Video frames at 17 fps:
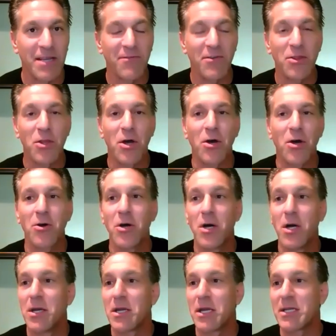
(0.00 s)
even though
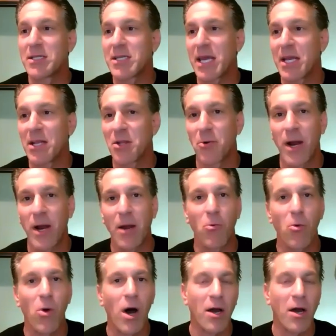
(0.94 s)
it's getting the right
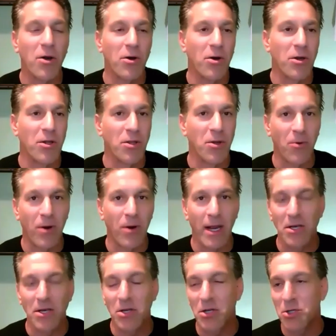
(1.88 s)
water and the
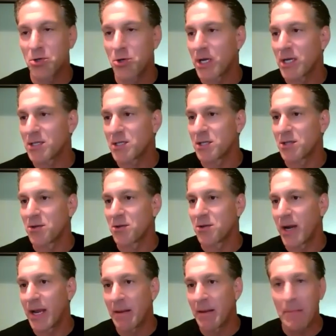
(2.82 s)
right nutrients and the
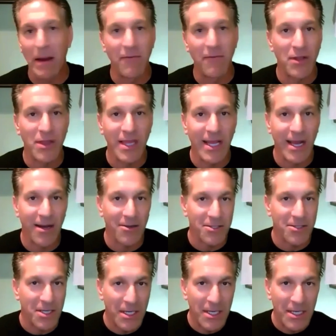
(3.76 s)
right everything else,